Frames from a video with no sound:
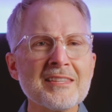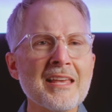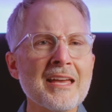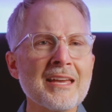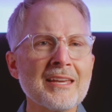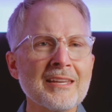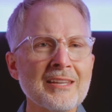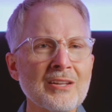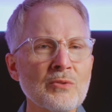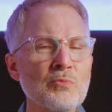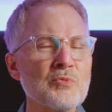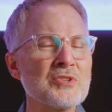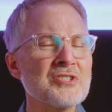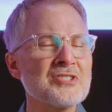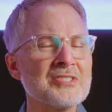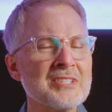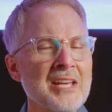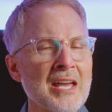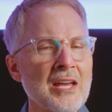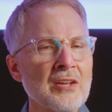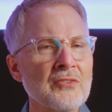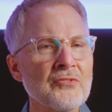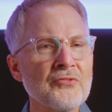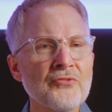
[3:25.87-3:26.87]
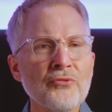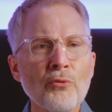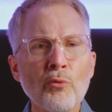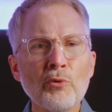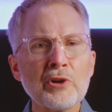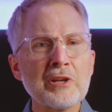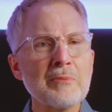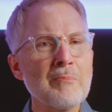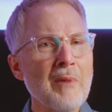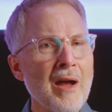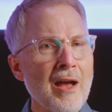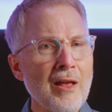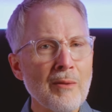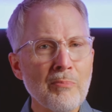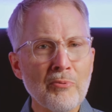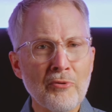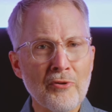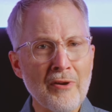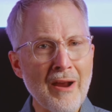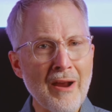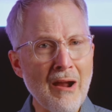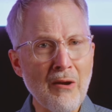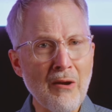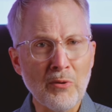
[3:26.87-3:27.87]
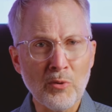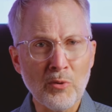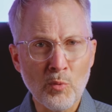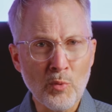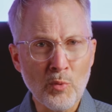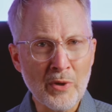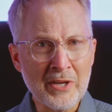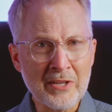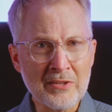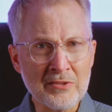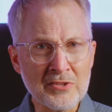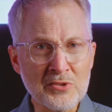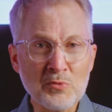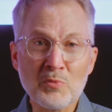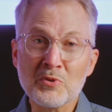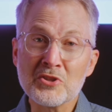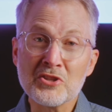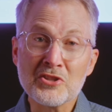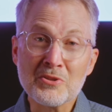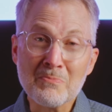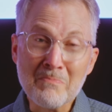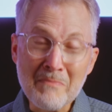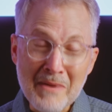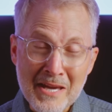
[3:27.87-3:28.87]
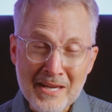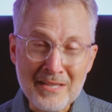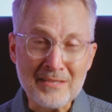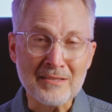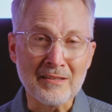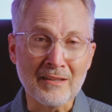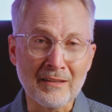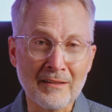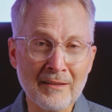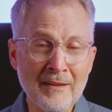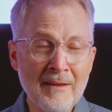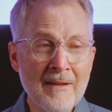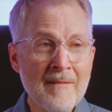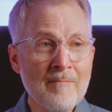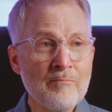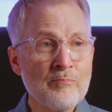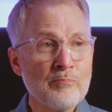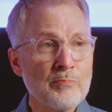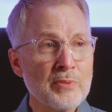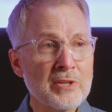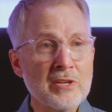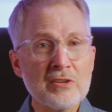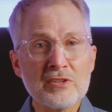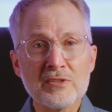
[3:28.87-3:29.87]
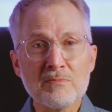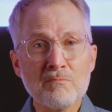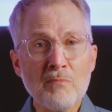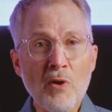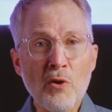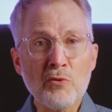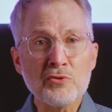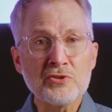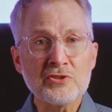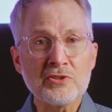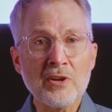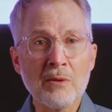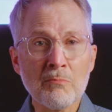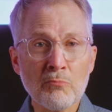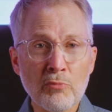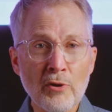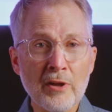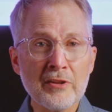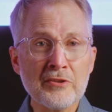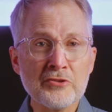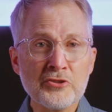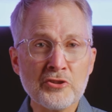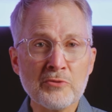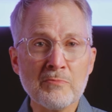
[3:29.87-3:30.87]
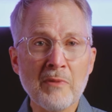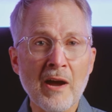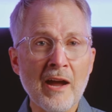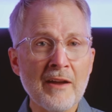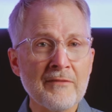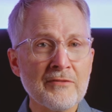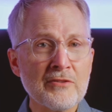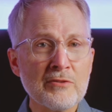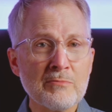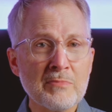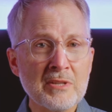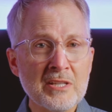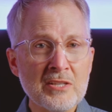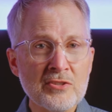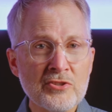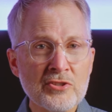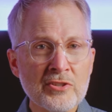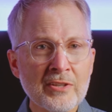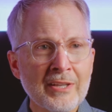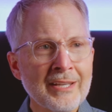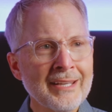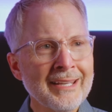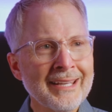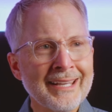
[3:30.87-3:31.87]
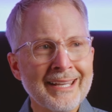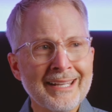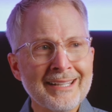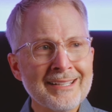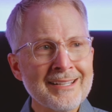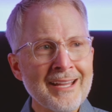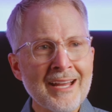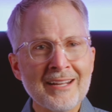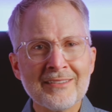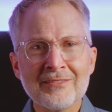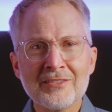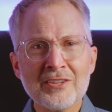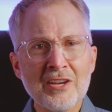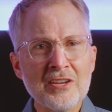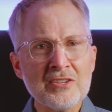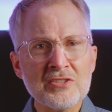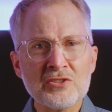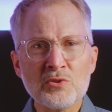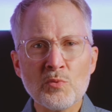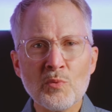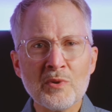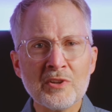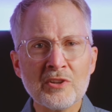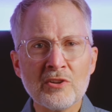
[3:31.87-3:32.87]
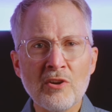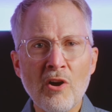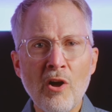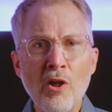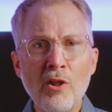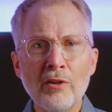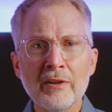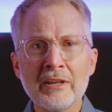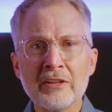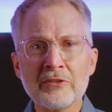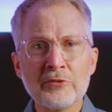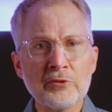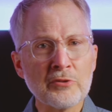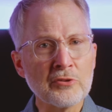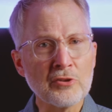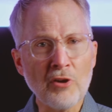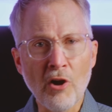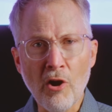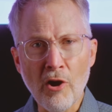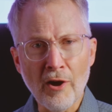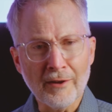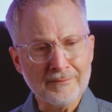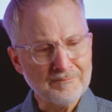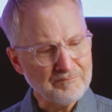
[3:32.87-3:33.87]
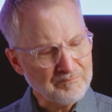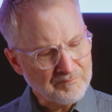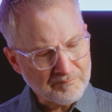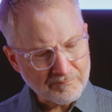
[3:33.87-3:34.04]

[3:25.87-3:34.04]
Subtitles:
thing can withstand 40-mile-per-hour winds, which is amazing because most umbrellas you buy for the beach, any kind of gust of wind at all, and they're gone.